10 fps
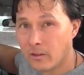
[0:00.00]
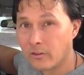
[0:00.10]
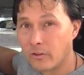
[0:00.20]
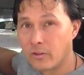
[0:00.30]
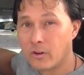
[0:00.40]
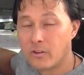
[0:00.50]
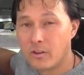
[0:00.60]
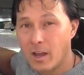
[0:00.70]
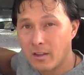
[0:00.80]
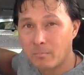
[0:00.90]
So, you know, you
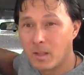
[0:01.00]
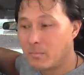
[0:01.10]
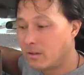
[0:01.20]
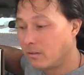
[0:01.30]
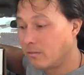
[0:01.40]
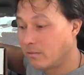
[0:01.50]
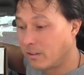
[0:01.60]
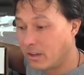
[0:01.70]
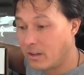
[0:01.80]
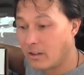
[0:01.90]
guys may be
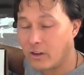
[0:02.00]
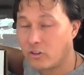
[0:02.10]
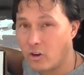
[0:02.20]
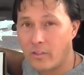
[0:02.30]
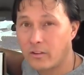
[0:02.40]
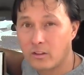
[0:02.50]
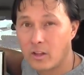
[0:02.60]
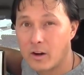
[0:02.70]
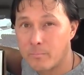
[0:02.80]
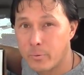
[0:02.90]
seeing like, John, that's a
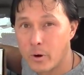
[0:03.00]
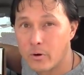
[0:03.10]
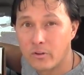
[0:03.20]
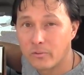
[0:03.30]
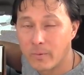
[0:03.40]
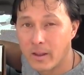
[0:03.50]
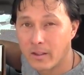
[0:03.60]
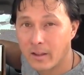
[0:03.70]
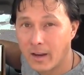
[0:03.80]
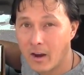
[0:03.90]
lot of produce,
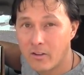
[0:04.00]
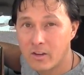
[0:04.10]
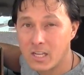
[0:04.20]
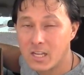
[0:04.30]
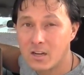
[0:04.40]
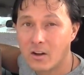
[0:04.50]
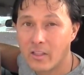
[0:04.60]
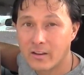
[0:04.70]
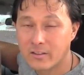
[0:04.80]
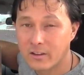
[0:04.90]
man. Like, how are you gonna eat all
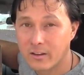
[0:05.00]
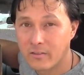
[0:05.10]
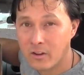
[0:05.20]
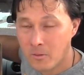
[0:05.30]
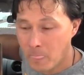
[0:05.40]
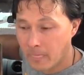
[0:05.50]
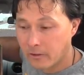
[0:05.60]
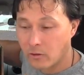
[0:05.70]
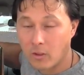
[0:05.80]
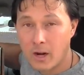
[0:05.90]
that stuff?
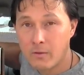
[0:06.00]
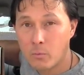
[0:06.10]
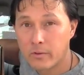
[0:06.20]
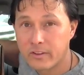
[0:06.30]
So a lot of it will